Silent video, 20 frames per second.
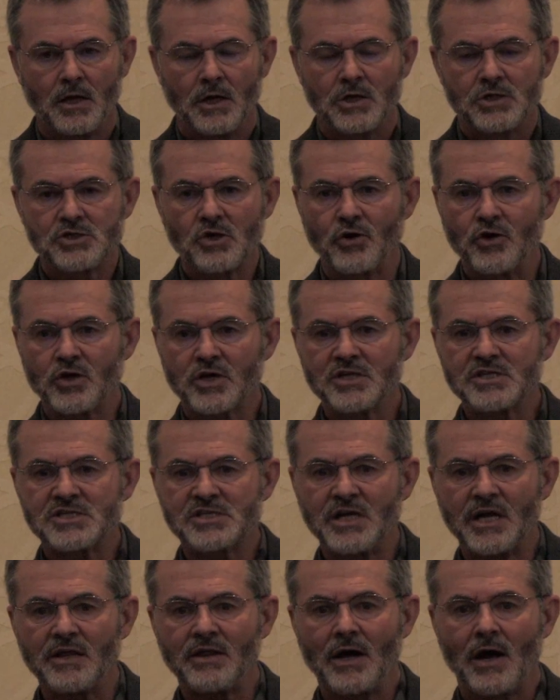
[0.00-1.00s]
So you can
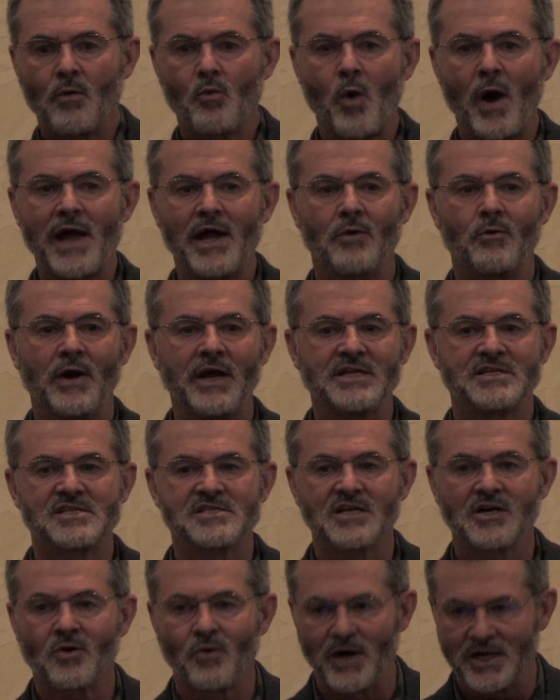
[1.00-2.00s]
see that why it raises
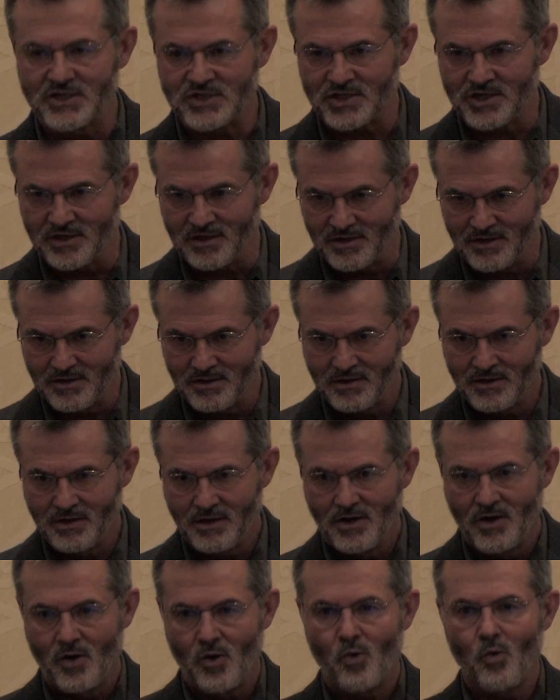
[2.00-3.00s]
a question.
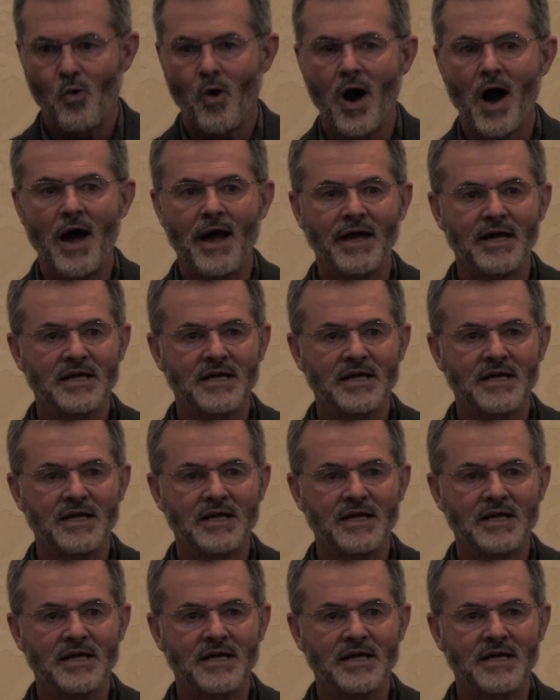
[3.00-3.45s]
Why